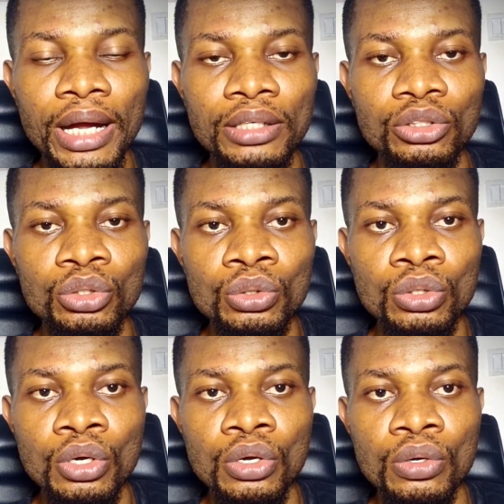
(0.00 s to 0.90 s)
can you
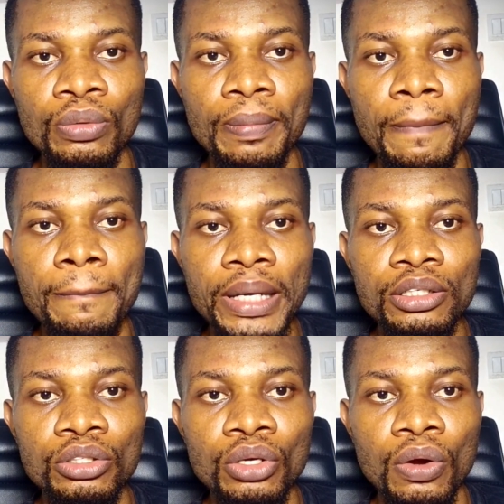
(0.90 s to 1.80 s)

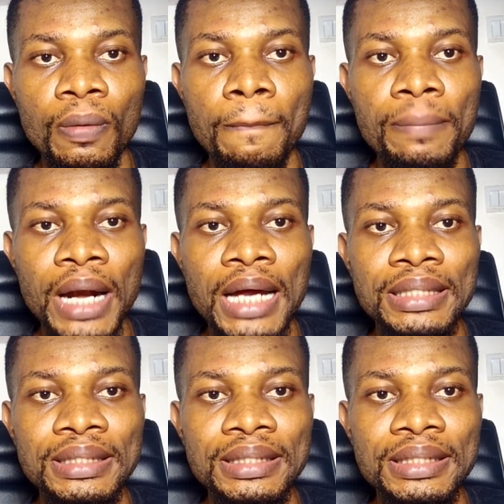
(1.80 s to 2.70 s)
make your
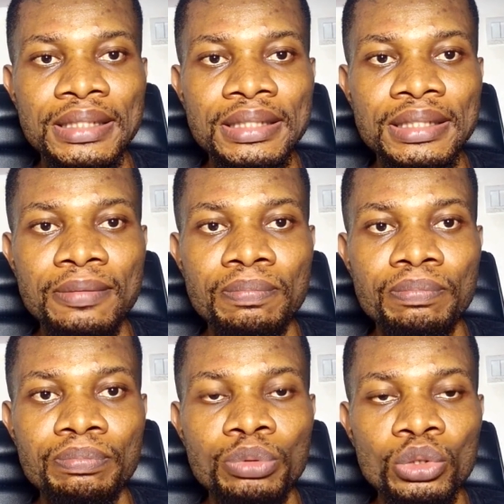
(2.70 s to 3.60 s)
brand
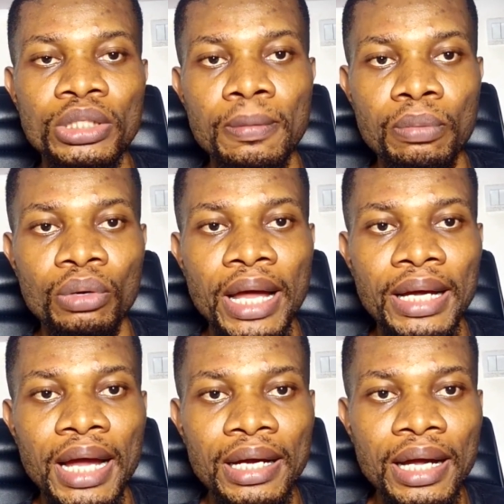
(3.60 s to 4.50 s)
reputable?
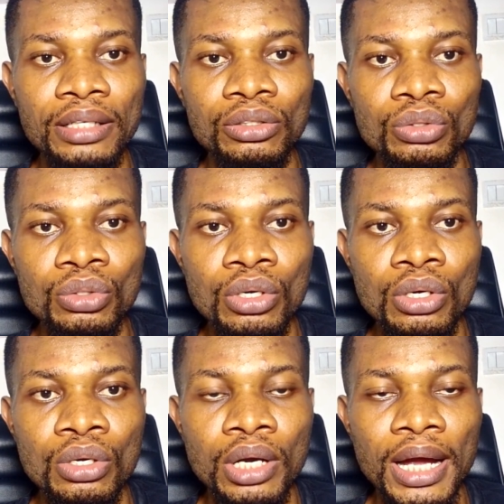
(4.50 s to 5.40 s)
Like, how can you
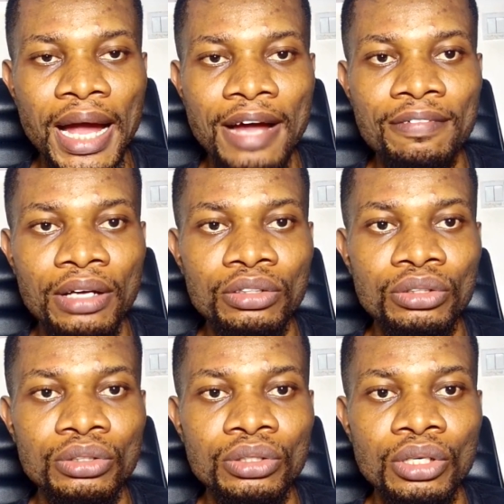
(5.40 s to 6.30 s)
carve
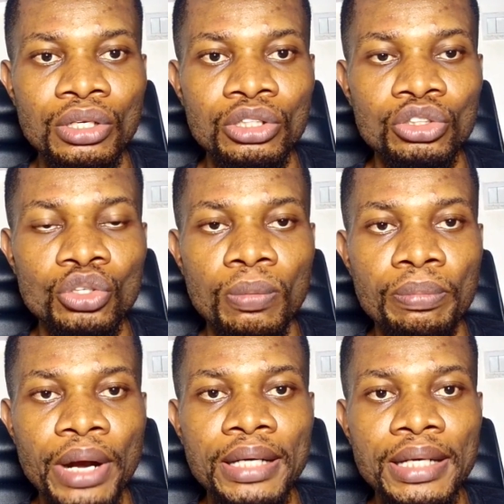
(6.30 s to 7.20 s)
out your
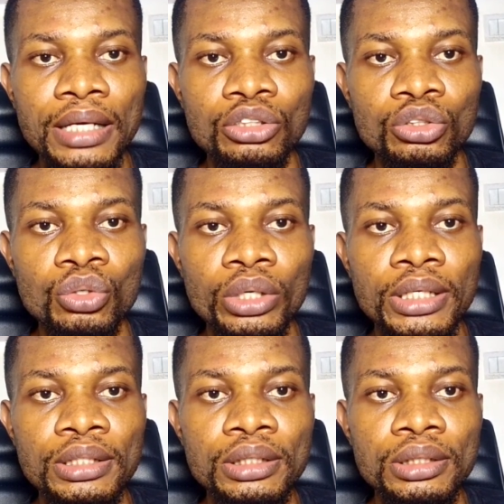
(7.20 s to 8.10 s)
brand and
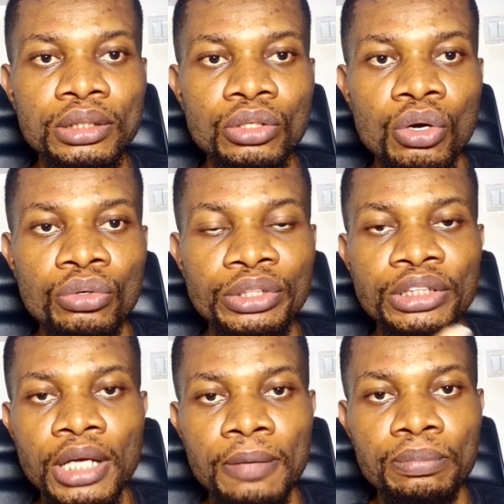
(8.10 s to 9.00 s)
showcase your
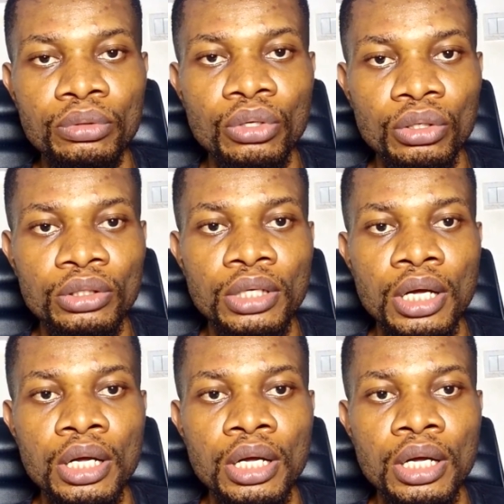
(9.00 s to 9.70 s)
original product?